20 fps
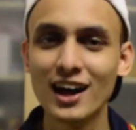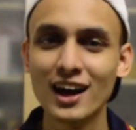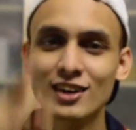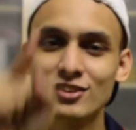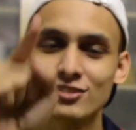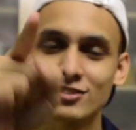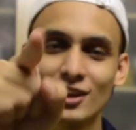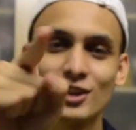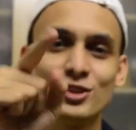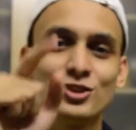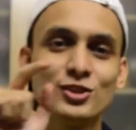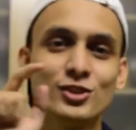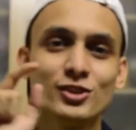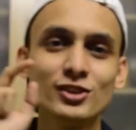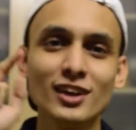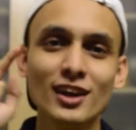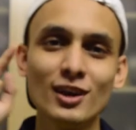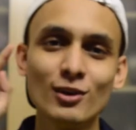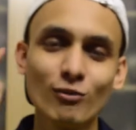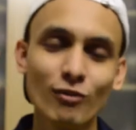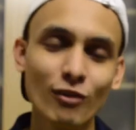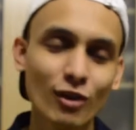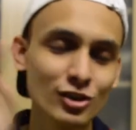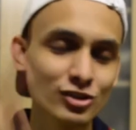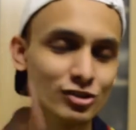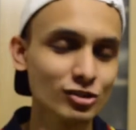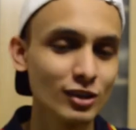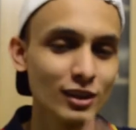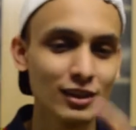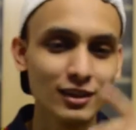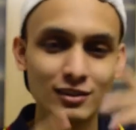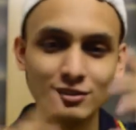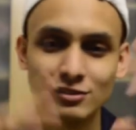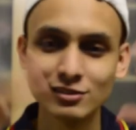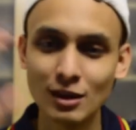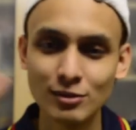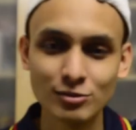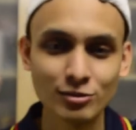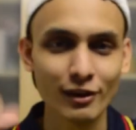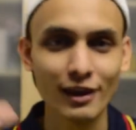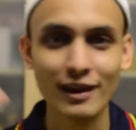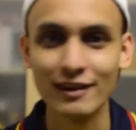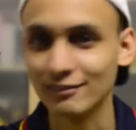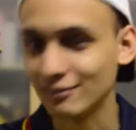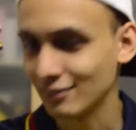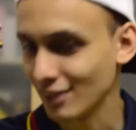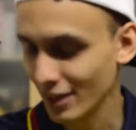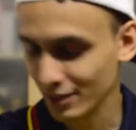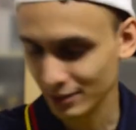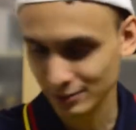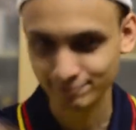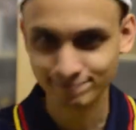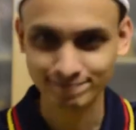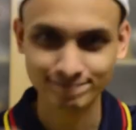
Stay tuned and watch and subscribe and like.